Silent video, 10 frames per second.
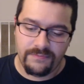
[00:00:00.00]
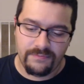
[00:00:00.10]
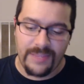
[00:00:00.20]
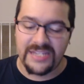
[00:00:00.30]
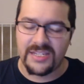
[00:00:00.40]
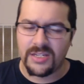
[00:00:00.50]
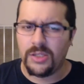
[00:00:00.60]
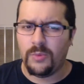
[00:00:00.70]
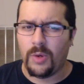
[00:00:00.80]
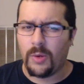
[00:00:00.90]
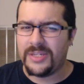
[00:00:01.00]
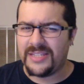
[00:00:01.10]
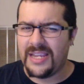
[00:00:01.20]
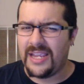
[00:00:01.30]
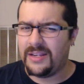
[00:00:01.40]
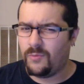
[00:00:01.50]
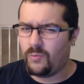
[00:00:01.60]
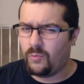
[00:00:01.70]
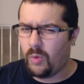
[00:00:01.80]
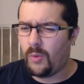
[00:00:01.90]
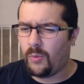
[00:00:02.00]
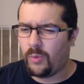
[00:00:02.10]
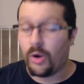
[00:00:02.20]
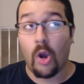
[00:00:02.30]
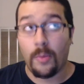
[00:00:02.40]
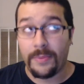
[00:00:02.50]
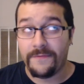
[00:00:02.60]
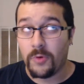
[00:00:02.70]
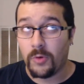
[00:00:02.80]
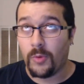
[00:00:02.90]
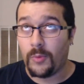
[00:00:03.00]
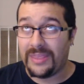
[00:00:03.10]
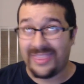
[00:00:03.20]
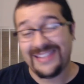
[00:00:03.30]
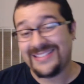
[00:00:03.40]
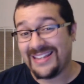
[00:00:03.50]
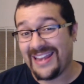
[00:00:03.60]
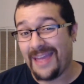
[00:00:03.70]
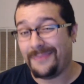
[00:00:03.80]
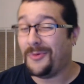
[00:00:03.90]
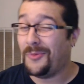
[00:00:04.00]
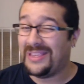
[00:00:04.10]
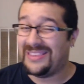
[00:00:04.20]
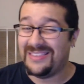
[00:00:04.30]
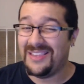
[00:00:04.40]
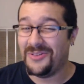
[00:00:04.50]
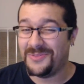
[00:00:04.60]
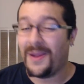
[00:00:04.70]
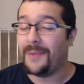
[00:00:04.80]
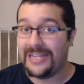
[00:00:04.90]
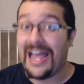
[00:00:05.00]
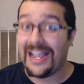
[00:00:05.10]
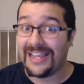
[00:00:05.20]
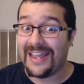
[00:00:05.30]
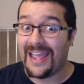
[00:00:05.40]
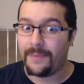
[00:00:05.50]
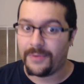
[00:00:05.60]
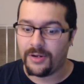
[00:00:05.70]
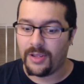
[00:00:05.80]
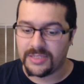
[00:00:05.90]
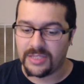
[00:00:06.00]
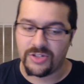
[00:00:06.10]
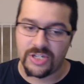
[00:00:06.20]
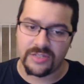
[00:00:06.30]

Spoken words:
basically where we stand and what we're hoping for, what we think is going to happen, what we know is probably not going to happen, and all this other shit.